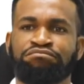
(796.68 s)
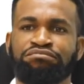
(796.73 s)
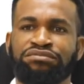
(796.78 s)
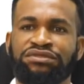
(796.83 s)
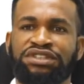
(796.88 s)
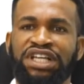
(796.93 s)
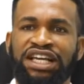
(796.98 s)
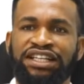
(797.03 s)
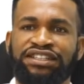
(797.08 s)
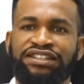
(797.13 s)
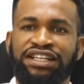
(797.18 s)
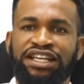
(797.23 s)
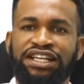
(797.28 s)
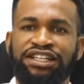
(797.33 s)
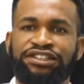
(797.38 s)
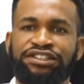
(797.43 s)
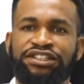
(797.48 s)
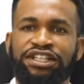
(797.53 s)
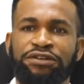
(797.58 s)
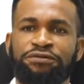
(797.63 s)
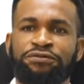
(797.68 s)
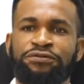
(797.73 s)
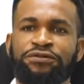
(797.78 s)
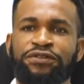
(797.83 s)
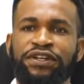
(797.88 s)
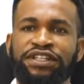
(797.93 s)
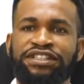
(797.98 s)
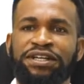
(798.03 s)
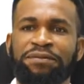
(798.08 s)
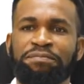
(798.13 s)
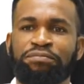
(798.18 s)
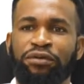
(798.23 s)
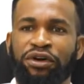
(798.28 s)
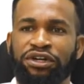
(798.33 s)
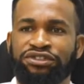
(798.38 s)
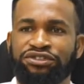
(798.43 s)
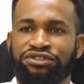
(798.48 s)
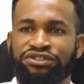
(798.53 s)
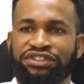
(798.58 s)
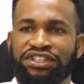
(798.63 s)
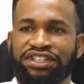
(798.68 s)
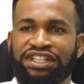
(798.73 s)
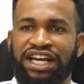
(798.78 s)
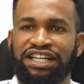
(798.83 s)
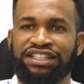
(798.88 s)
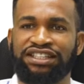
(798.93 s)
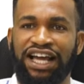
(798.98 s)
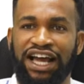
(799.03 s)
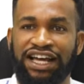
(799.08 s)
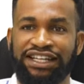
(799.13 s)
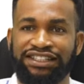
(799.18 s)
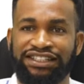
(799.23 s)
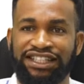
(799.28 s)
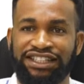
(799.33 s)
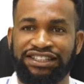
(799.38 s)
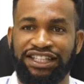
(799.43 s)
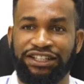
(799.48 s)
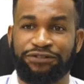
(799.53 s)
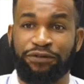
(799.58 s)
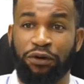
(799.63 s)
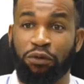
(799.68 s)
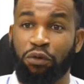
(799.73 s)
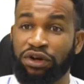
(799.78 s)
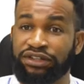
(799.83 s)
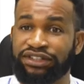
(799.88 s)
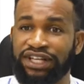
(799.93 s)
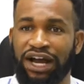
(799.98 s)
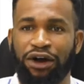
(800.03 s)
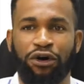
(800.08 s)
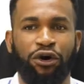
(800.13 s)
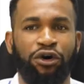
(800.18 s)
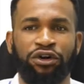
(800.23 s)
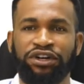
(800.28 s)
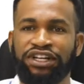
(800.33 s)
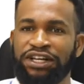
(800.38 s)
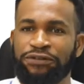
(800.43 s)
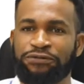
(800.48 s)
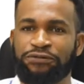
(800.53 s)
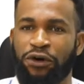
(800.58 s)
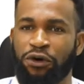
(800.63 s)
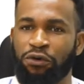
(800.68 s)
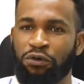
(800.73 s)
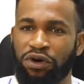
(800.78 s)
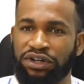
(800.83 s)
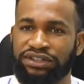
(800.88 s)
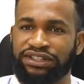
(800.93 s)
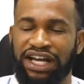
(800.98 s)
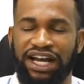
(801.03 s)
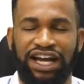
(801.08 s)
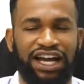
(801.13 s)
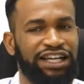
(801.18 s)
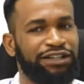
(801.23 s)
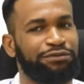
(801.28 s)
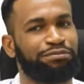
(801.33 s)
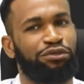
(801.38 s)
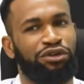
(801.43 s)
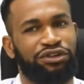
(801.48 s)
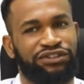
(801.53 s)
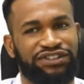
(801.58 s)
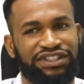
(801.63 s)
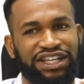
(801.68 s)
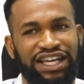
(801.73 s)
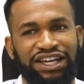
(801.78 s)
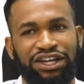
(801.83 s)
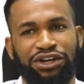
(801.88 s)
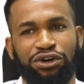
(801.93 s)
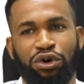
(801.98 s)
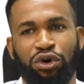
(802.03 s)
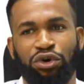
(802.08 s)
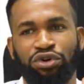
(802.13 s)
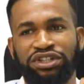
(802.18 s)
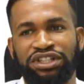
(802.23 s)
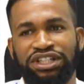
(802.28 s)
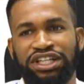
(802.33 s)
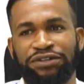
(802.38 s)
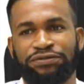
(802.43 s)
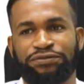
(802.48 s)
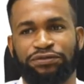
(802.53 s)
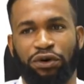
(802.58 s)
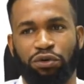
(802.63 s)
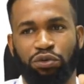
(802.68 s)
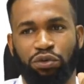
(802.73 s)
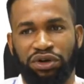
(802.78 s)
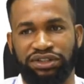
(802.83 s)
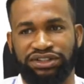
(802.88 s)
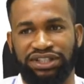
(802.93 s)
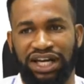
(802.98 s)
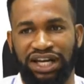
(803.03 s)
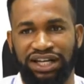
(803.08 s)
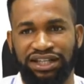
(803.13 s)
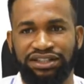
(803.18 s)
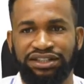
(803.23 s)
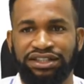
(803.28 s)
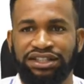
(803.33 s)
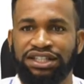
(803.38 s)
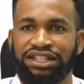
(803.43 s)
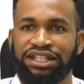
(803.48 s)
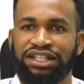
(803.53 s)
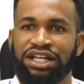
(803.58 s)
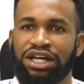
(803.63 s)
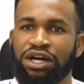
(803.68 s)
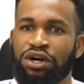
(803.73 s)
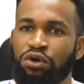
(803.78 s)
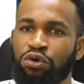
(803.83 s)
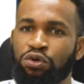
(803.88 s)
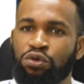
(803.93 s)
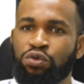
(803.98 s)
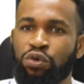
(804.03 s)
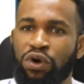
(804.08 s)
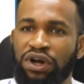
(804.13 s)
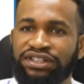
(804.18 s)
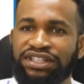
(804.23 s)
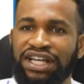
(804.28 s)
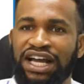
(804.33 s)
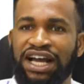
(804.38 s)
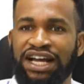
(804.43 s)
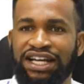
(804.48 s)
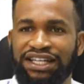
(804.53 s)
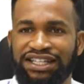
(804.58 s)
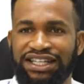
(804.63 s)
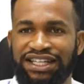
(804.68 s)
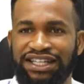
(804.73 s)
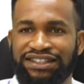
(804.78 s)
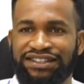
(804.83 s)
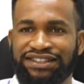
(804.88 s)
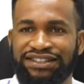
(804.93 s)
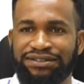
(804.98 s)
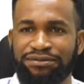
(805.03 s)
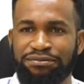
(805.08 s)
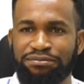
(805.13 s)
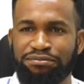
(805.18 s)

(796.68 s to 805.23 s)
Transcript: this is the freezing point. You see that? And this is for water. Only for water. I must say, only for water. Water is